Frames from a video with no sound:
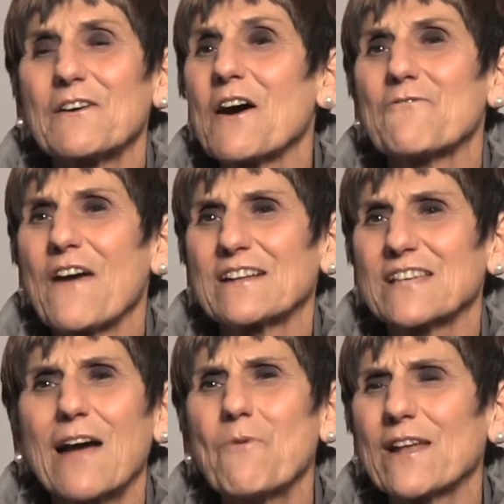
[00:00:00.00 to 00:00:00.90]
event.
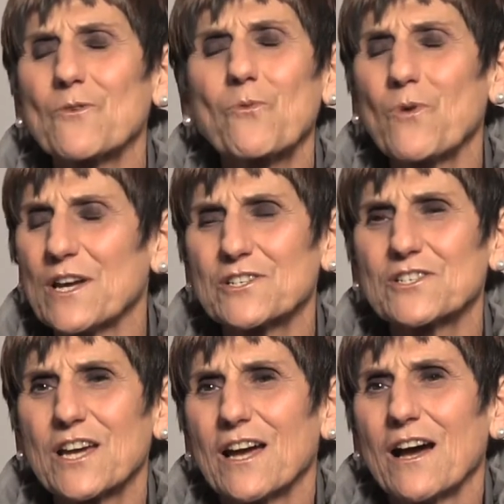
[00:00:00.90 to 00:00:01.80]
I want to
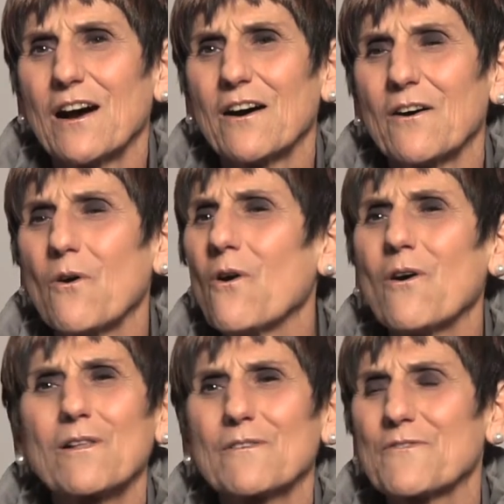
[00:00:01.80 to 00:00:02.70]
wish
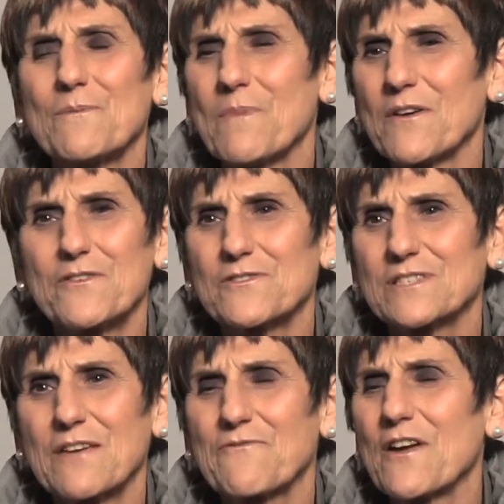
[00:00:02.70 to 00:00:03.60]
all of the mothers
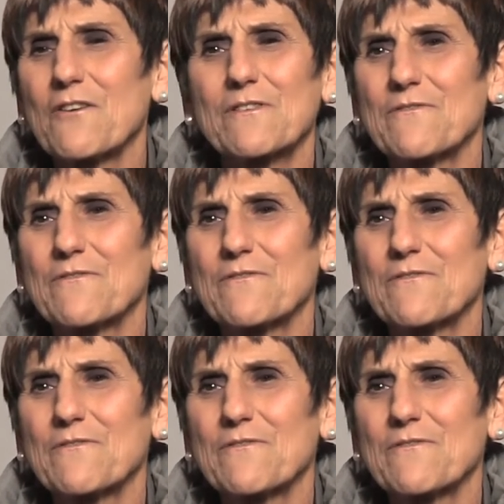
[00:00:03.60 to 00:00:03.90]
a very,